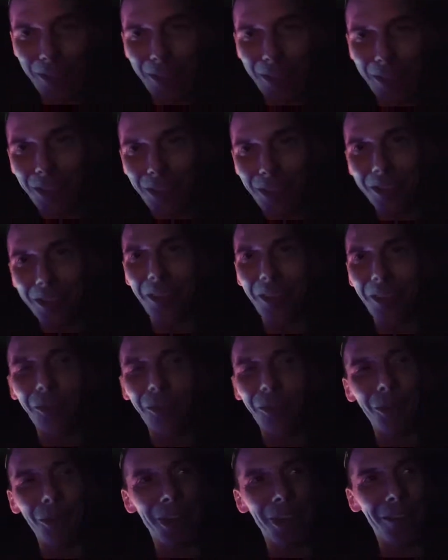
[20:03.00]
years ago or
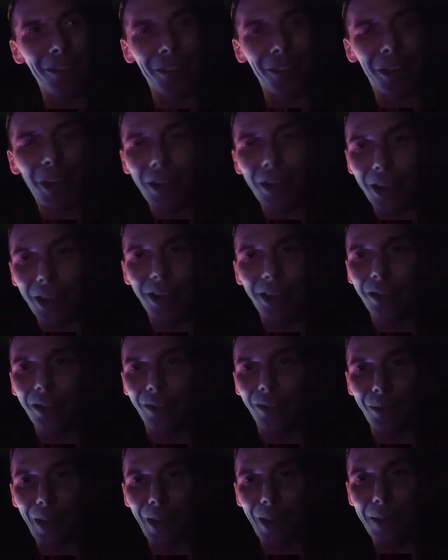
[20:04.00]
whatever. They could
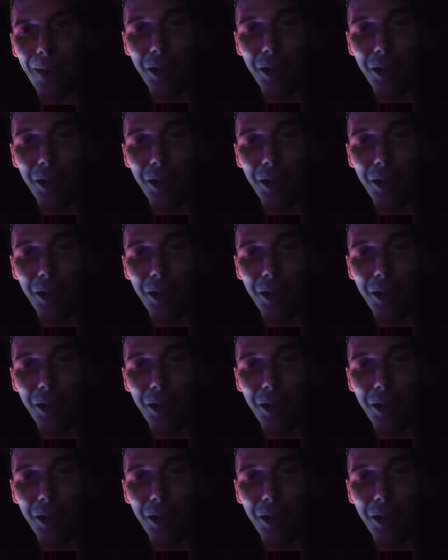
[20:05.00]
do that. I mean,